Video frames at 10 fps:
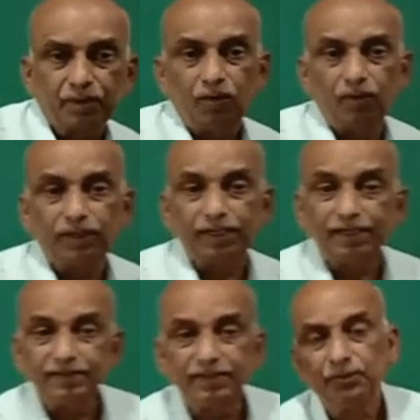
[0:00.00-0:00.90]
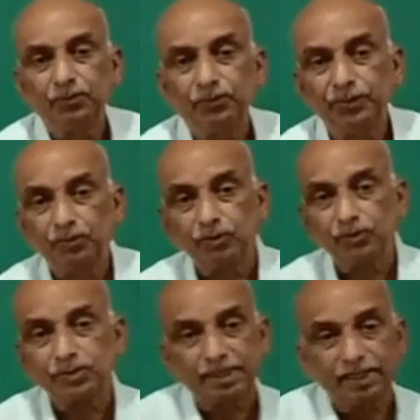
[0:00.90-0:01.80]
or anything we want to
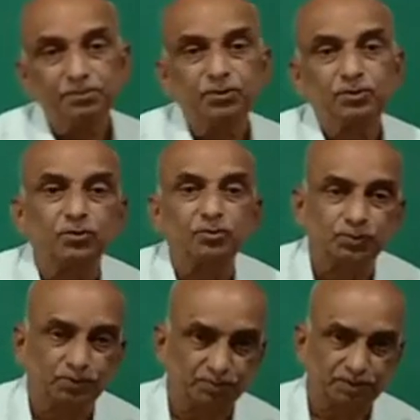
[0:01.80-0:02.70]
study about chromosomes,